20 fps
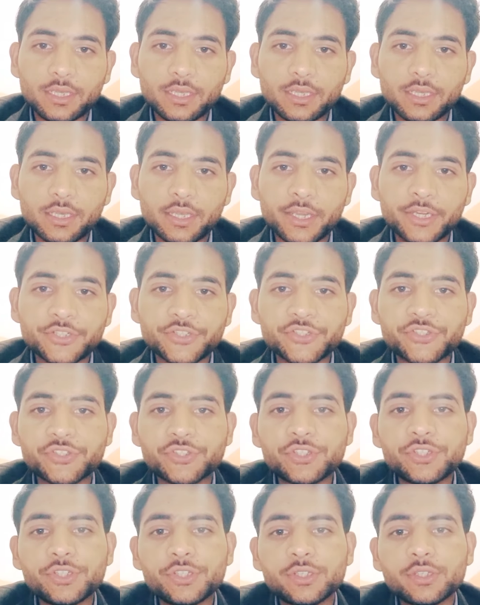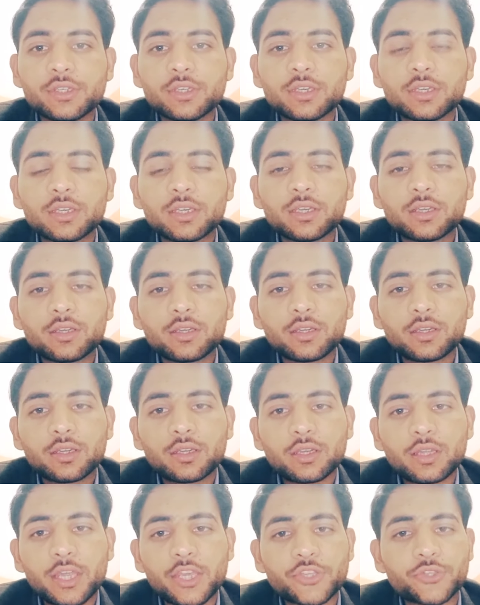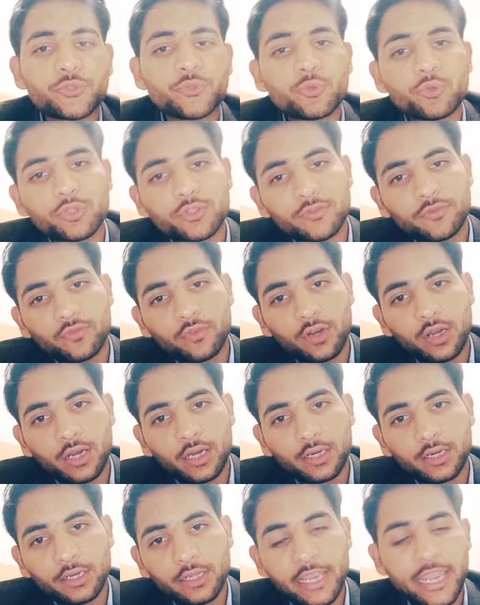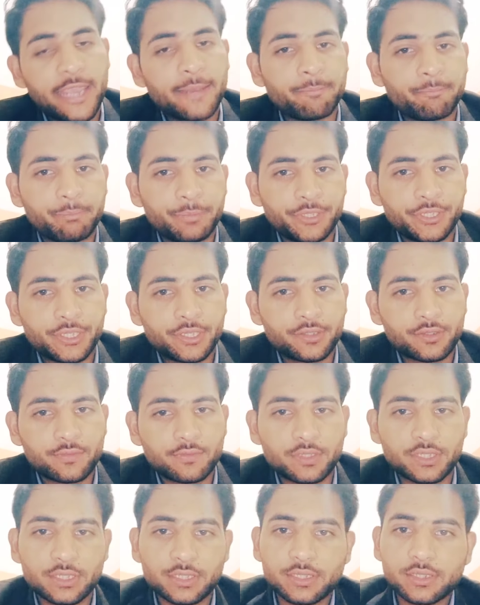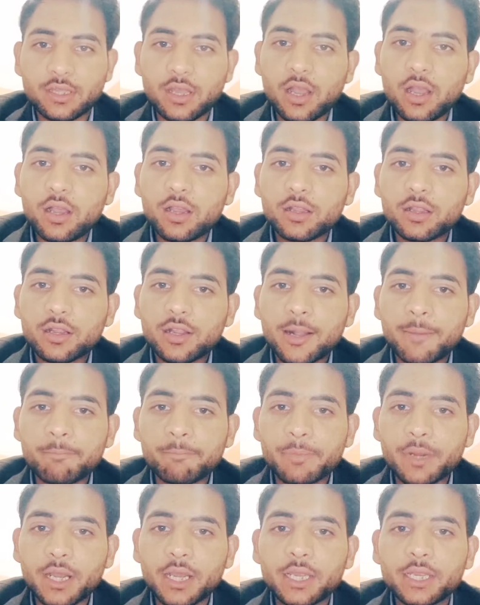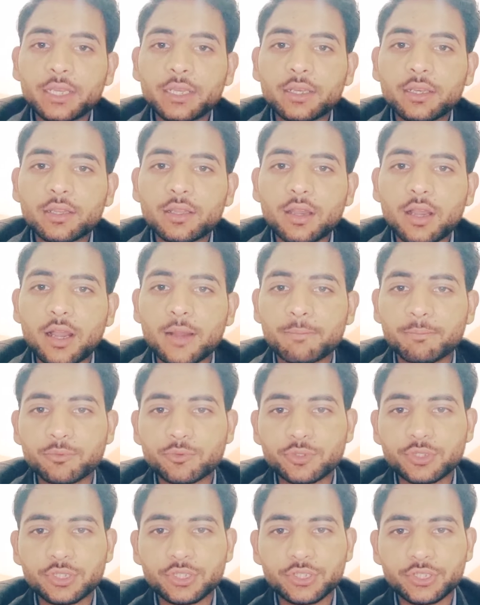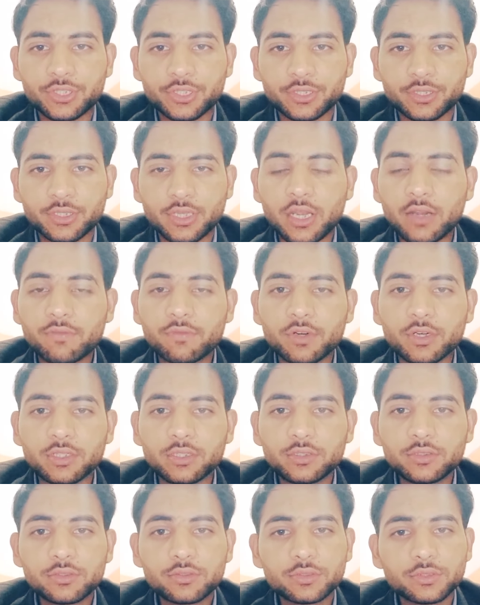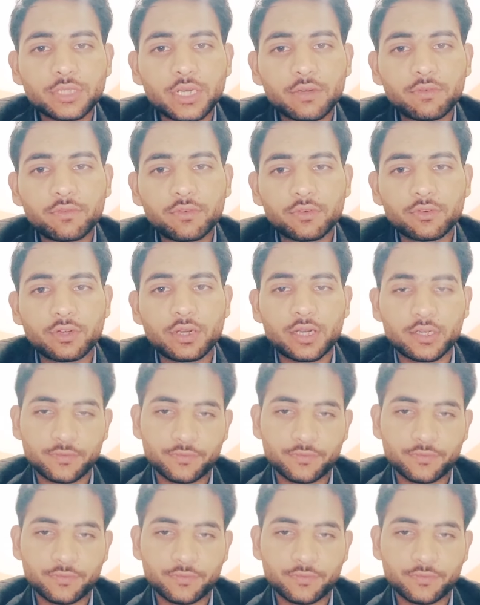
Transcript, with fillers: and Z is used for impedance, which is the combined opposition offered to the flow of